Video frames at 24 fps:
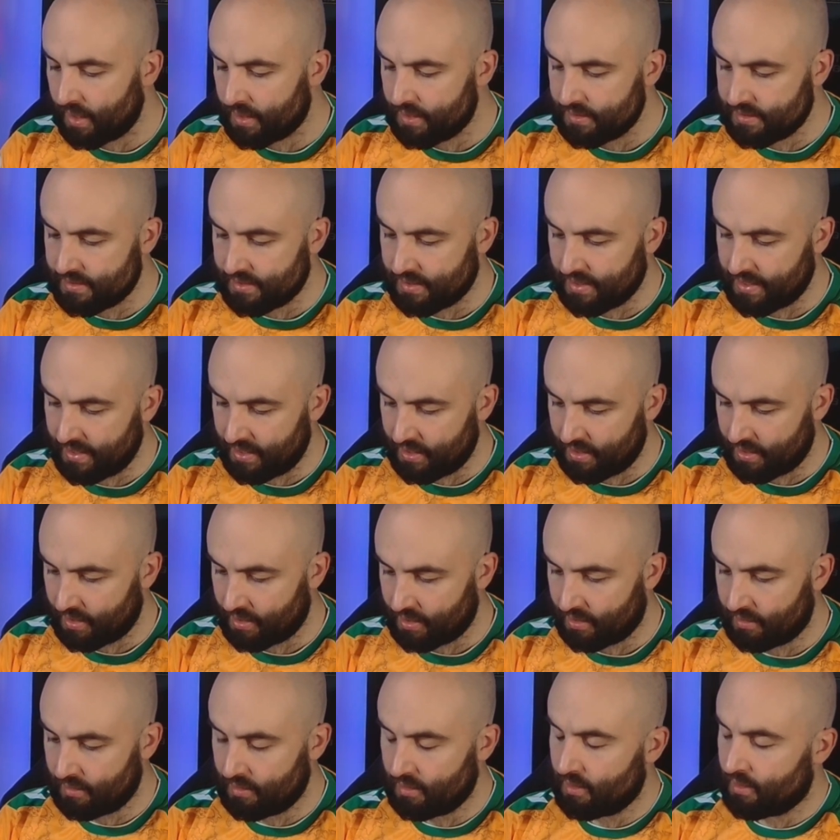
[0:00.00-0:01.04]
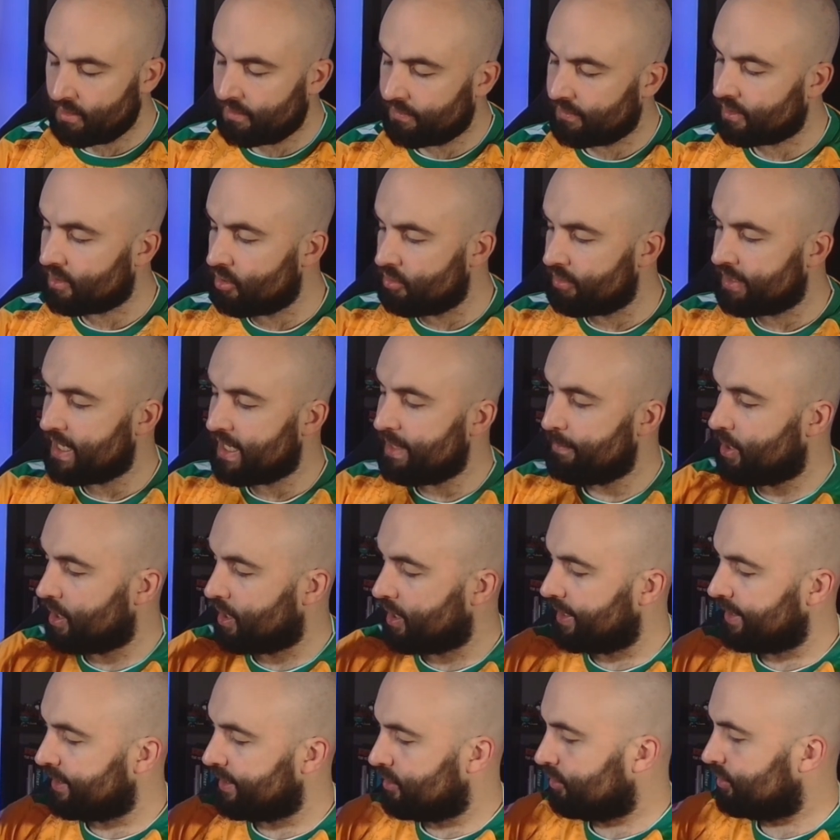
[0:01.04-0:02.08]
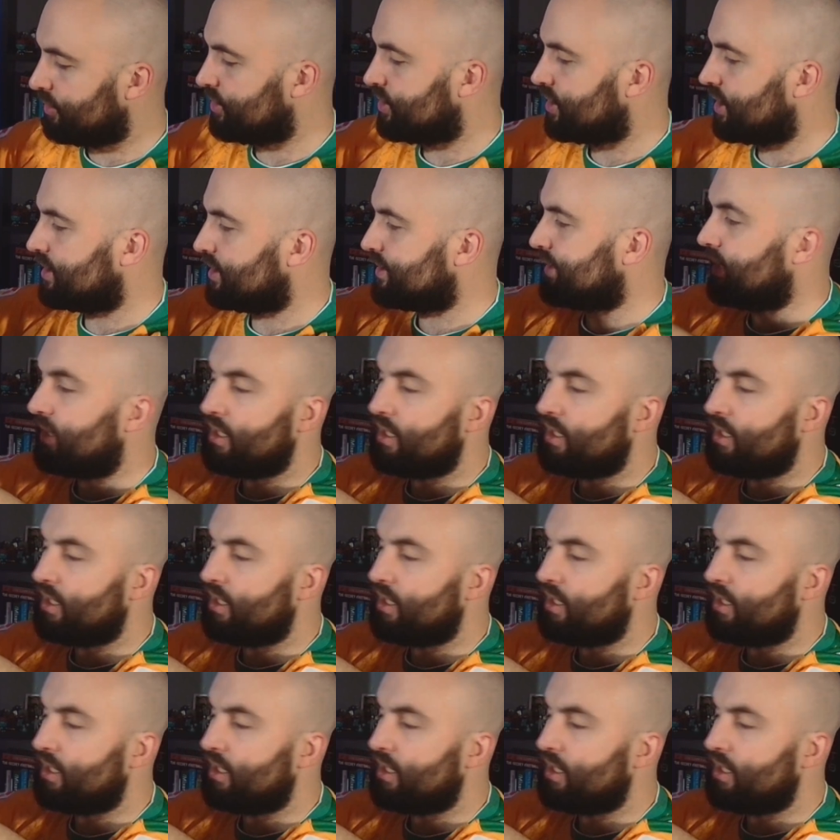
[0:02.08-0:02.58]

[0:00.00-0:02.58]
It's the goalkeeper icon jersey.